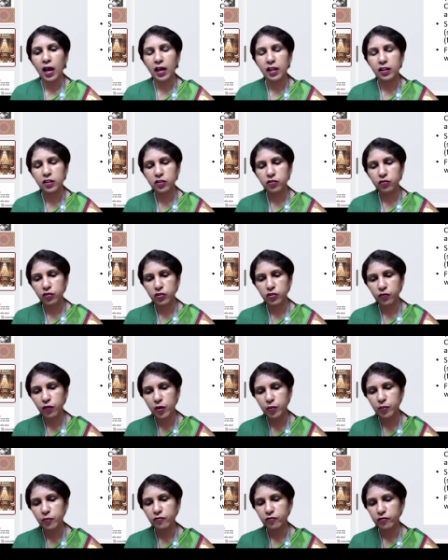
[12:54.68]
And this was
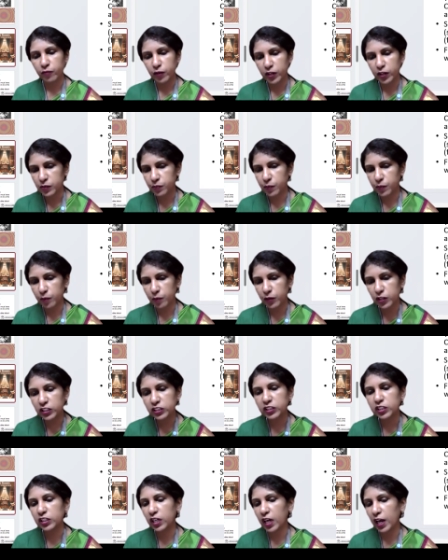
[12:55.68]
first
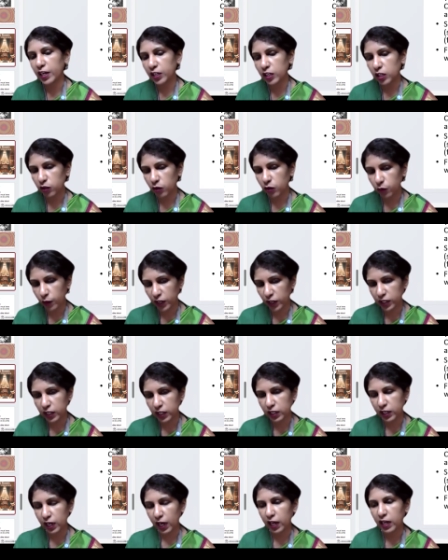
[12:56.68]
published in
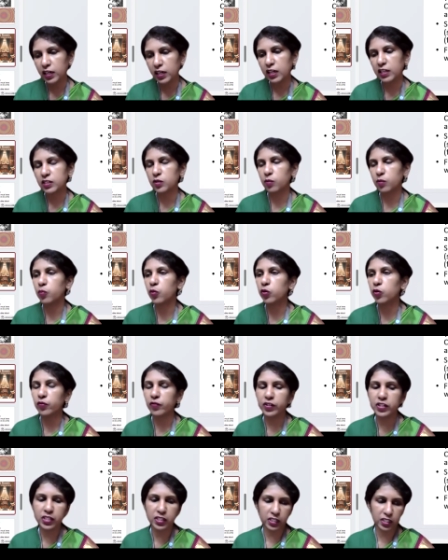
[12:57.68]
1929 as a
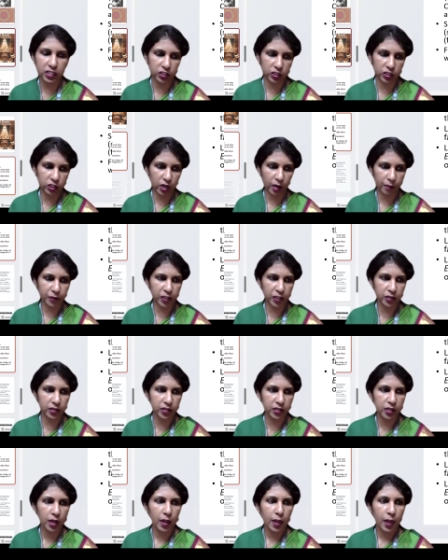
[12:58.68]
book with 6
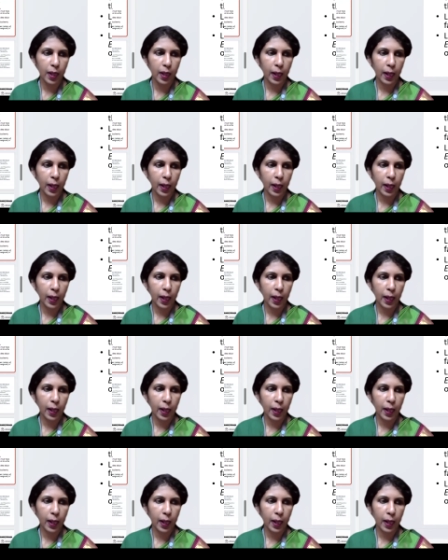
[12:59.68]
chapters.